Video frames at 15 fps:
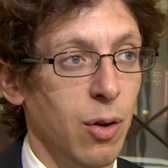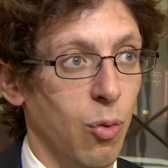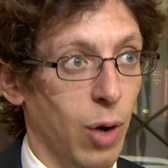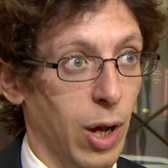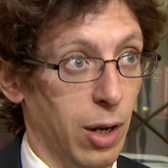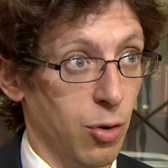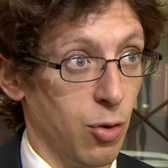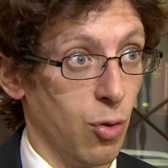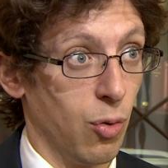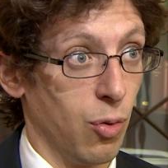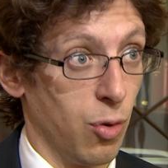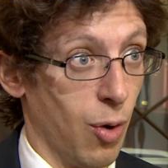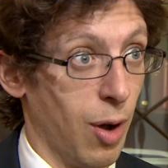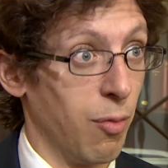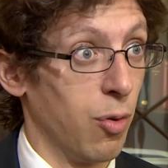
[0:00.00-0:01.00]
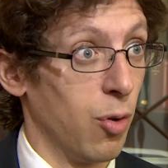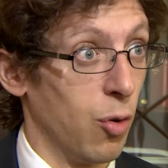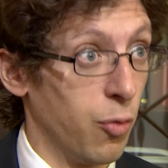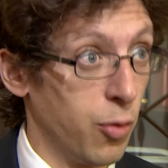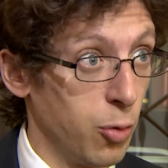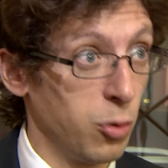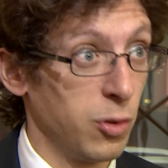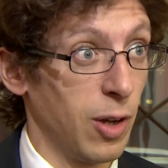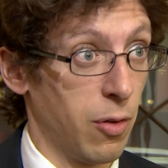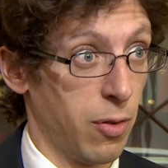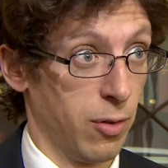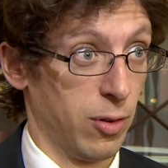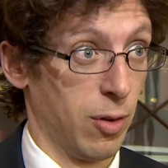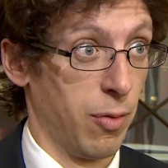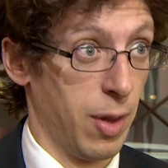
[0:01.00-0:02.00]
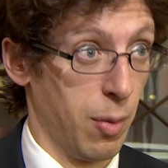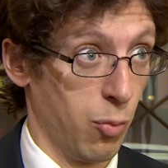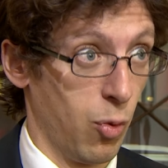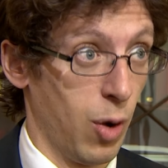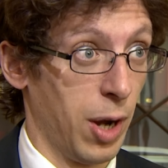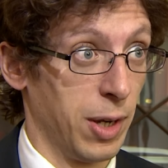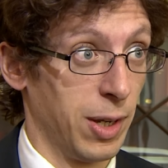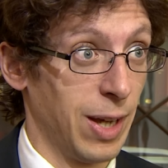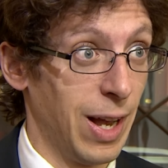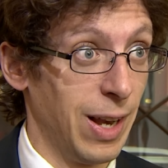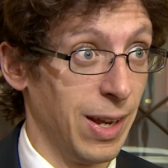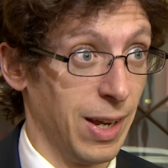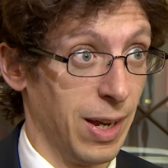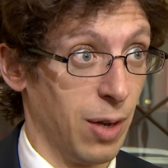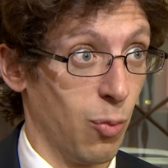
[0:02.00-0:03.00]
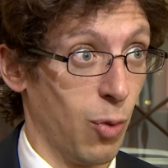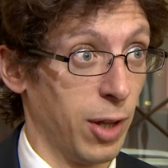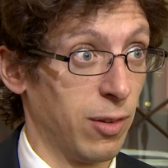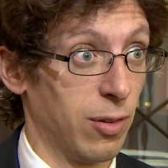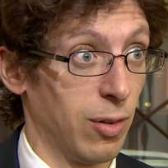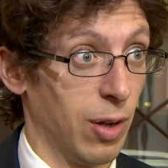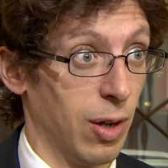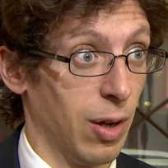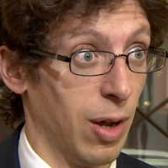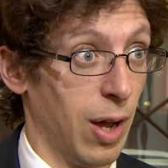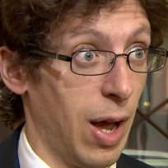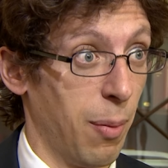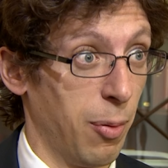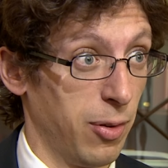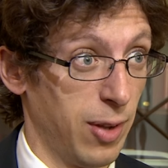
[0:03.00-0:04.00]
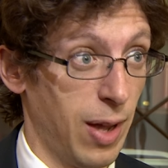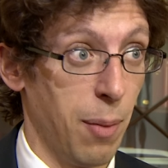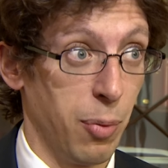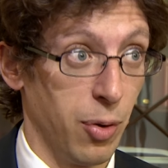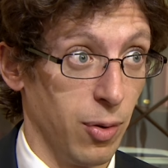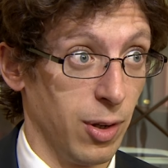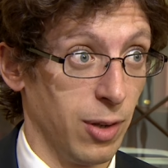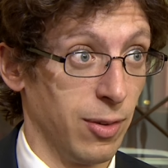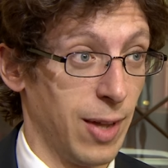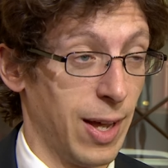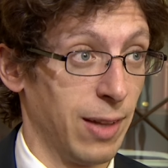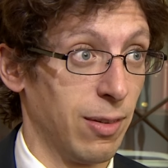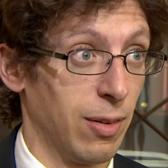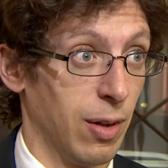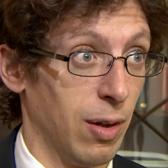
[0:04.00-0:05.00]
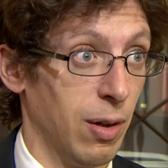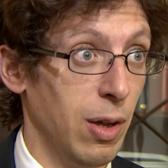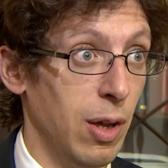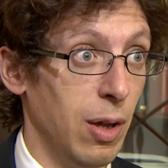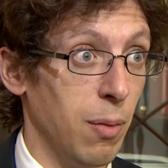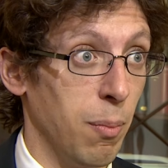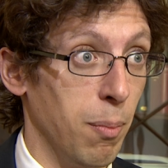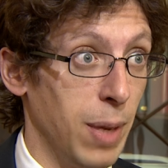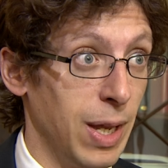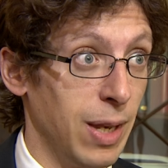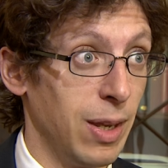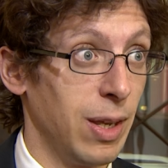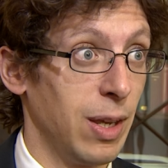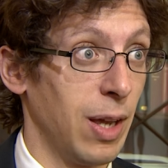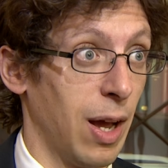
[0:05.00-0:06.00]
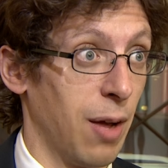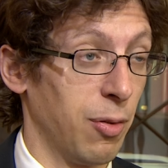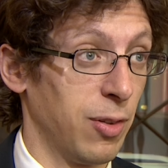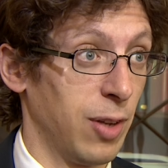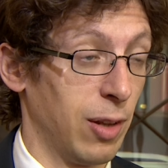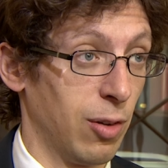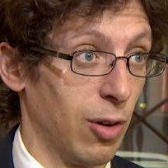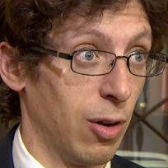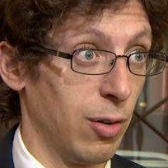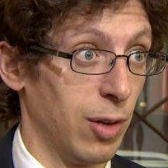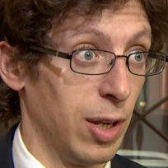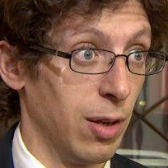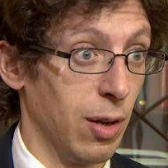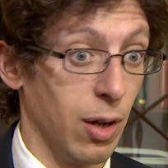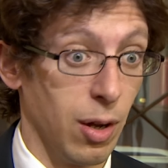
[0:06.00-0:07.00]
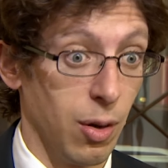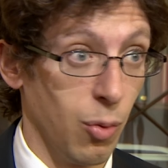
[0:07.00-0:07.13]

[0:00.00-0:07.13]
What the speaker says: Well, you have a few thousands of them who are in Calais, and what has happened is that many have settled in,